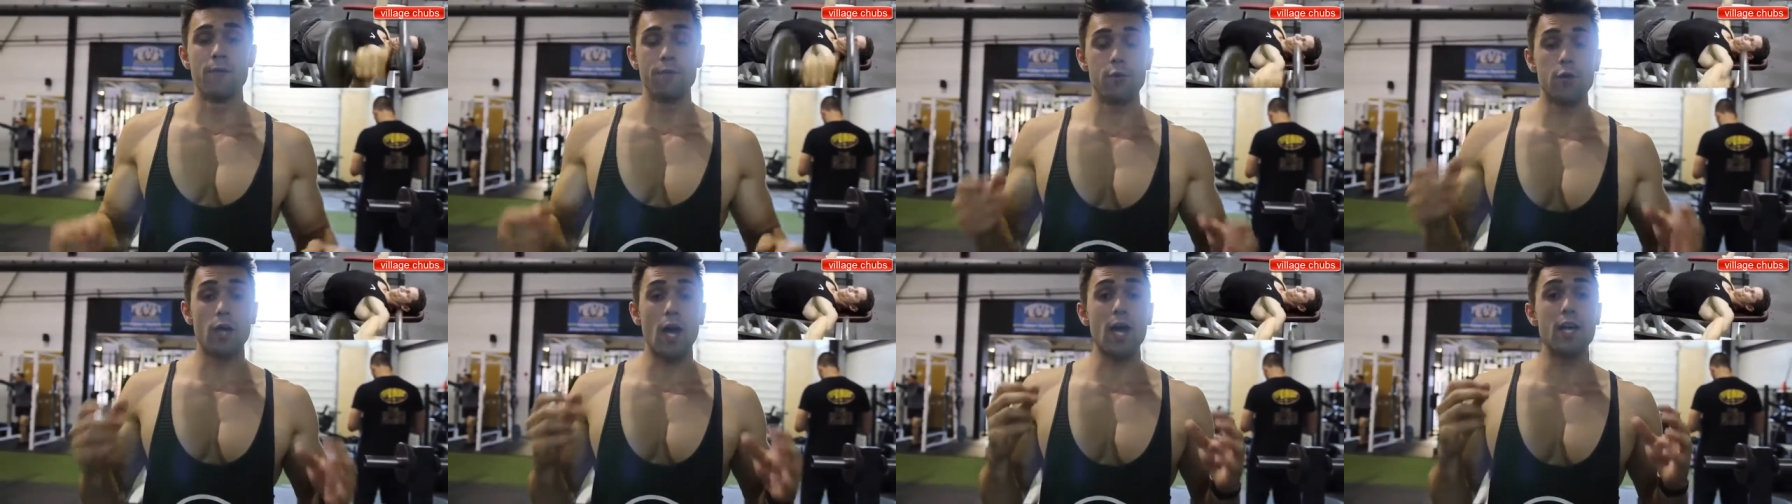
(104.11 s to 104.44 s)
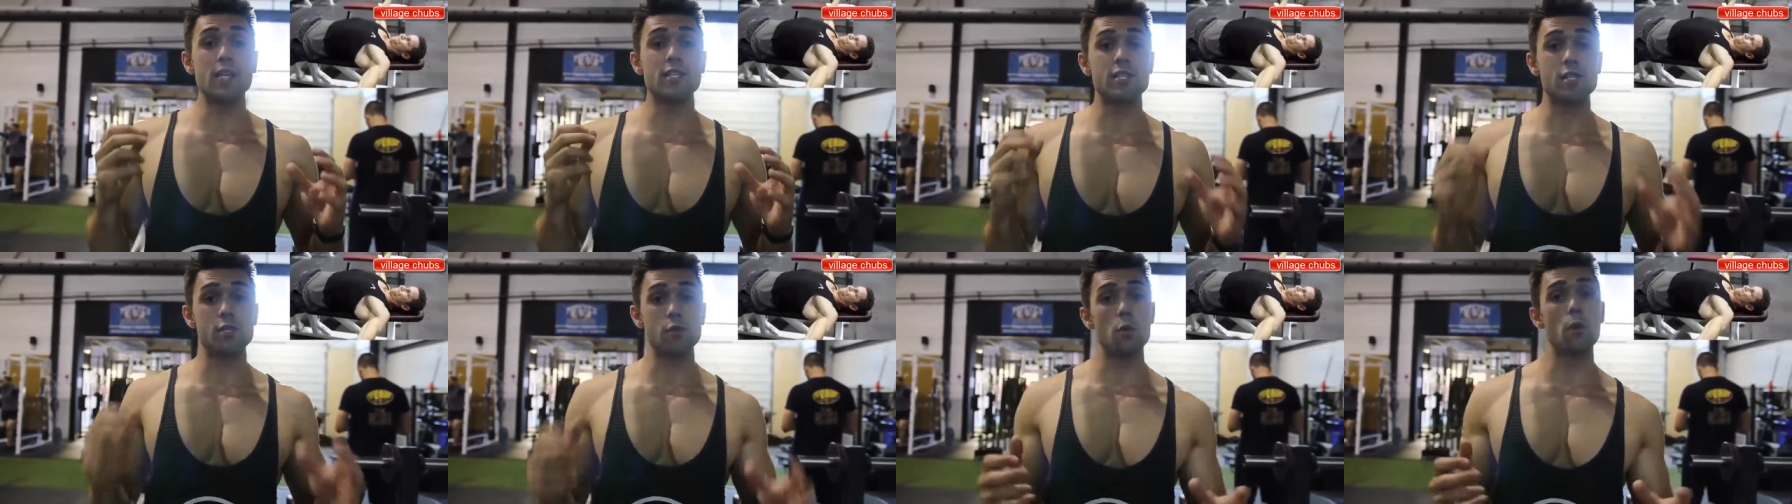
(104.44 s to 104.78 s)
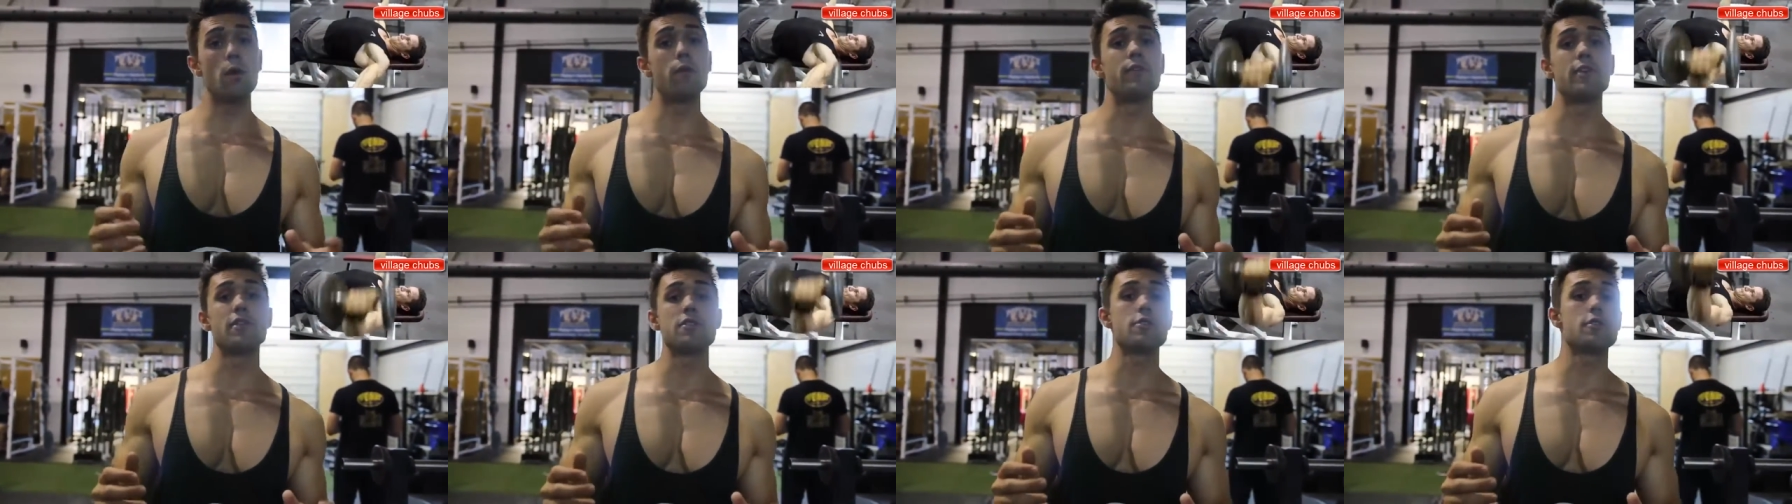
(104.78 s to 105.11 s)
If you guys
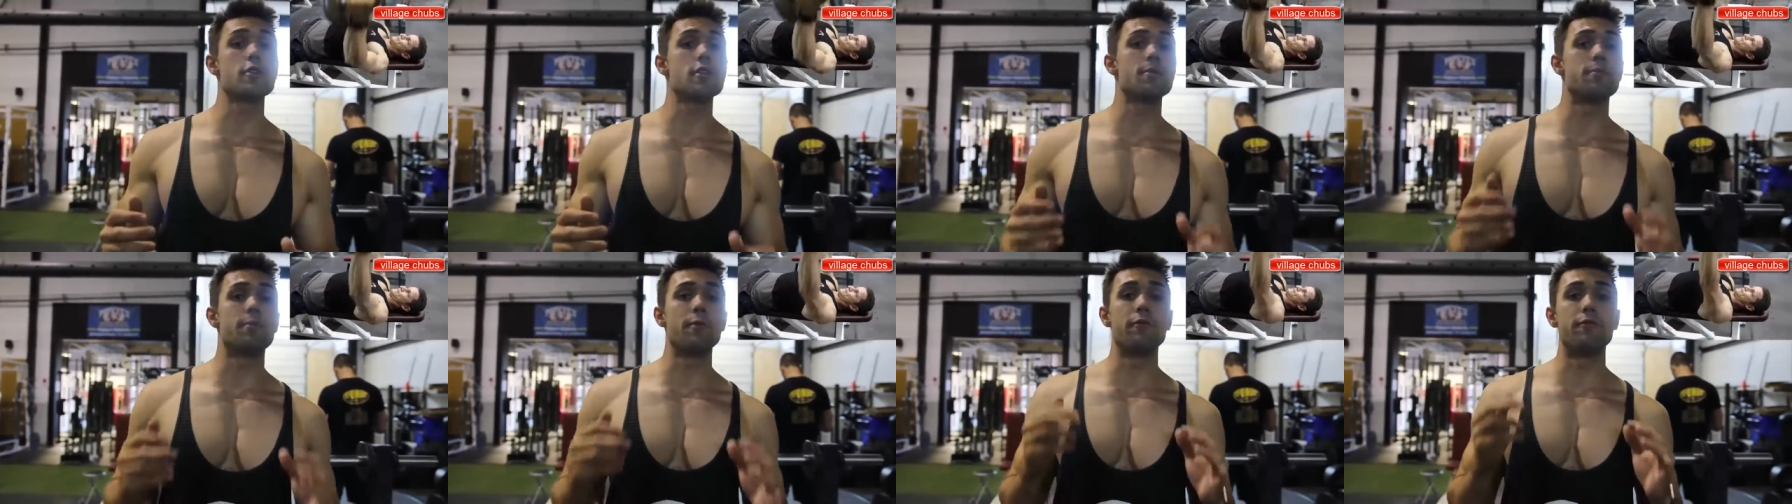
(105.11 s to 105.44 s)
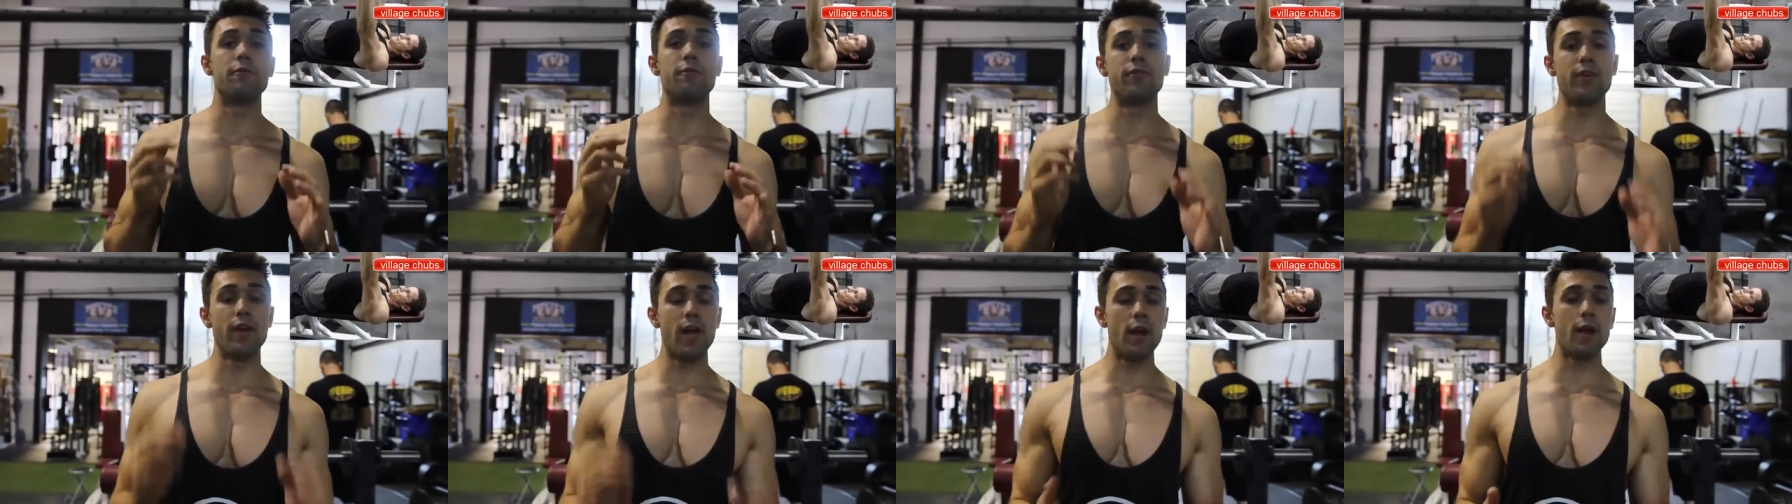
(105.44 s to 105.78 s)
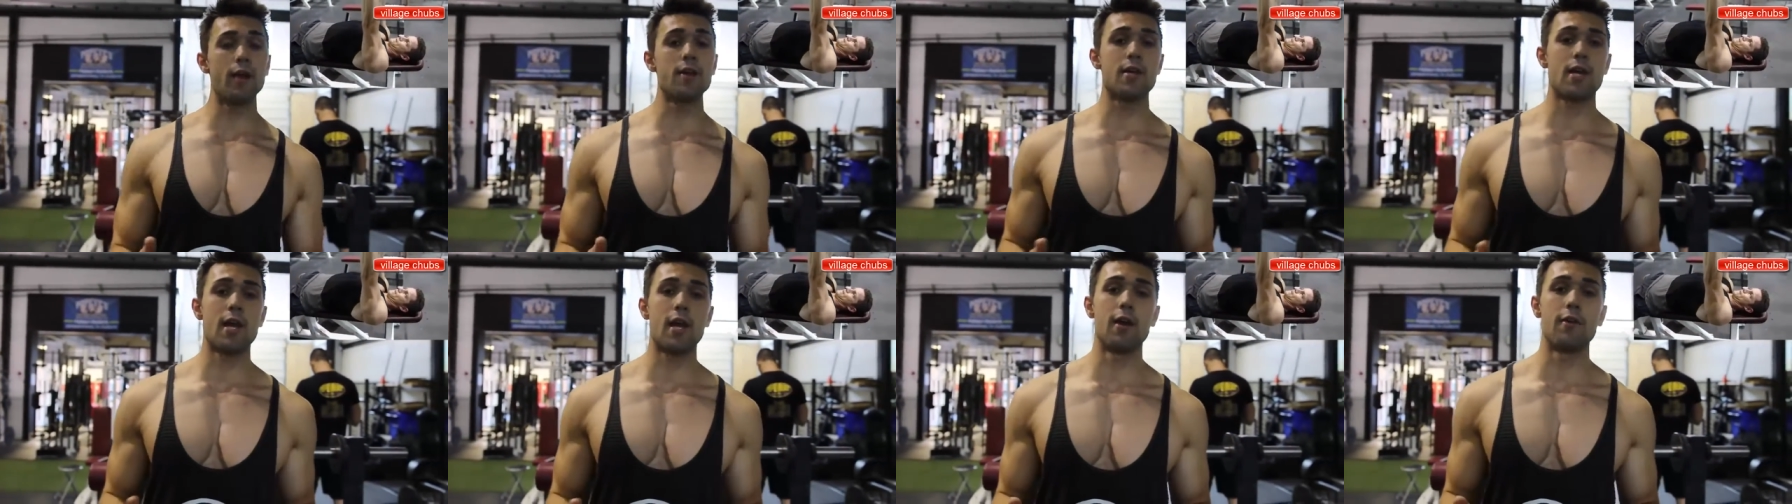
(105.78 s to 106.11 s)
do have injuries, be
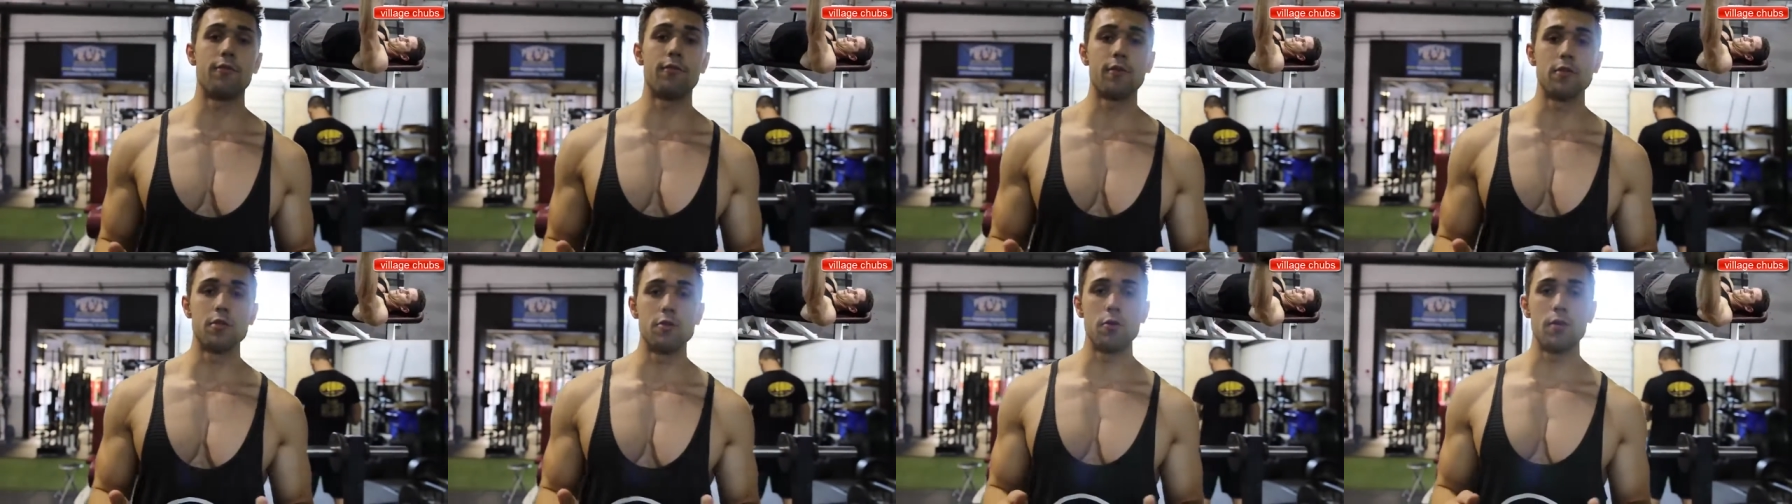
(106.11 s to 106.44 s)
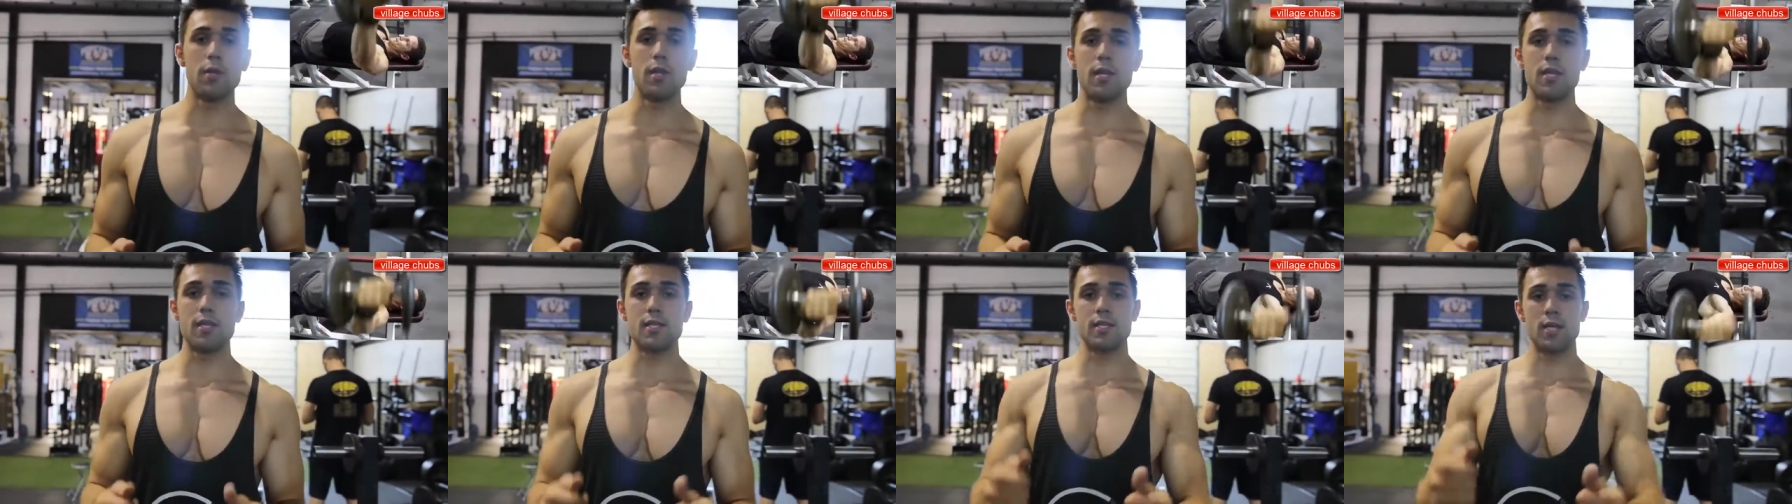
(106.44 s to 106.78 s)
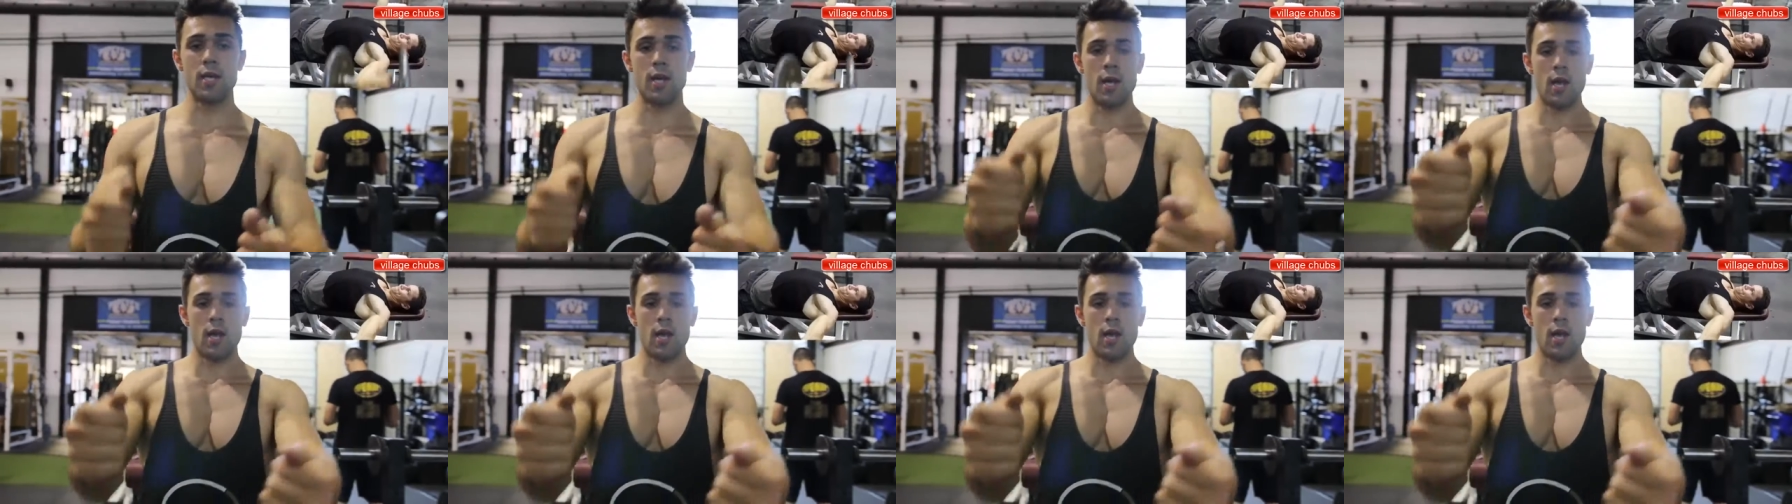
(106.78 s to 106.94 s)
very careful doing these.